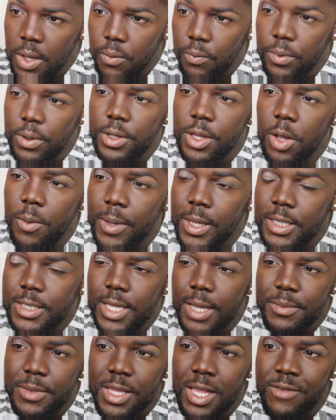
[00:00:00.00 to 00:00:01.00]
We'll know by the
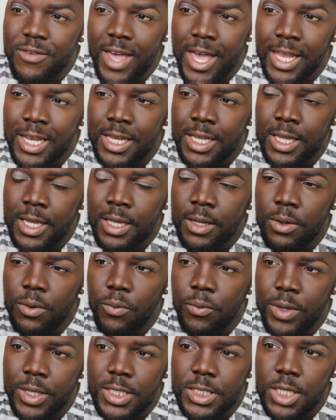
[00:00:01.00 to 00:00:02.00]
time that I've edited
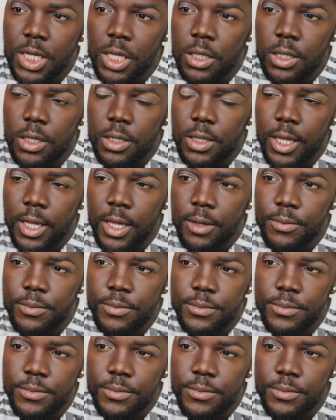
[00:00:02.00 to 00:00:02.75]
what it's going to look like.